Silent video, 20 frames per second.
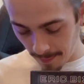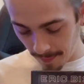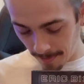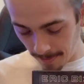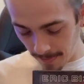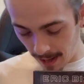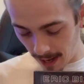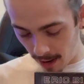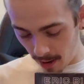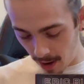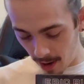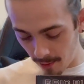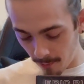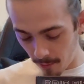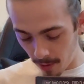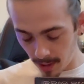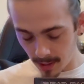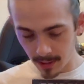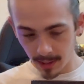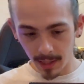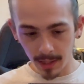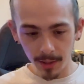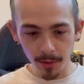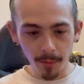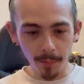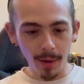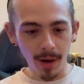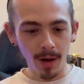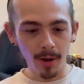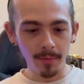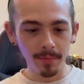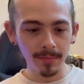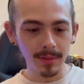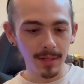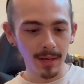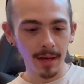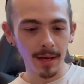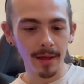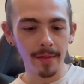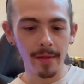Now, I was a little bummed
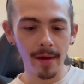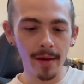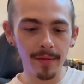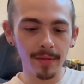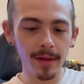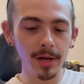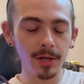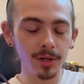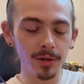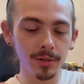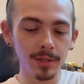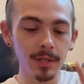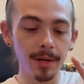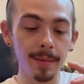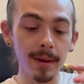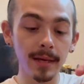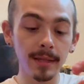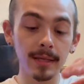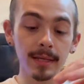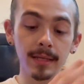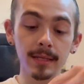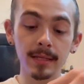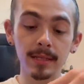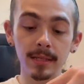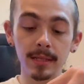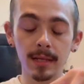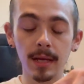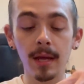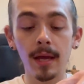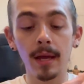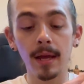that they chose to make this